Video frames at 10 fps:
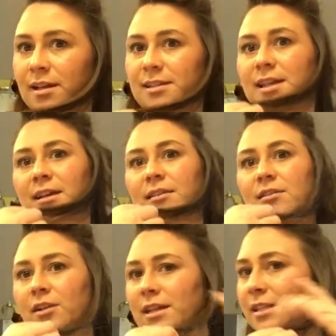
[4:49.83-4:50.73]
Is that
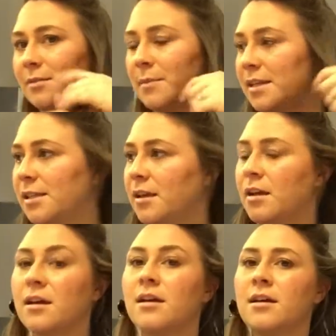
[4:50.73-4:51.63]
not crazy amazing?
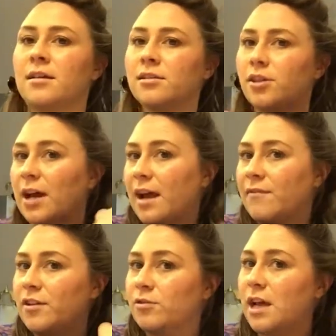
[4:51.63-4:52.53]
So I
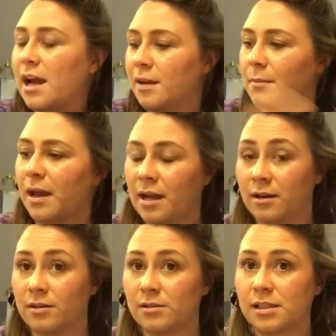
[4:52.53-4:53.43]
have no dye in my
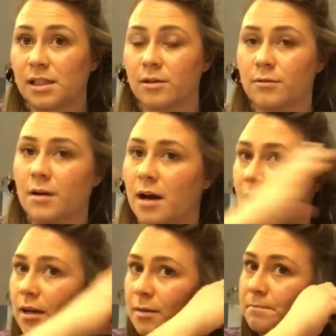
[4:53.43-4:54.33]
hair,
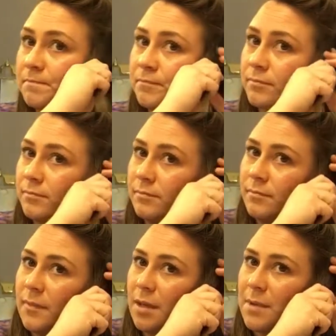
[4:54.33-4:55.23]
so
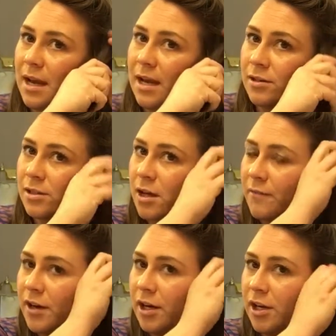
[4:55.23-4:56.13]
my hair's
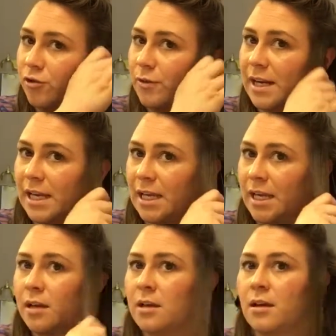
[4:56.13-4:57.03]
not very gritty.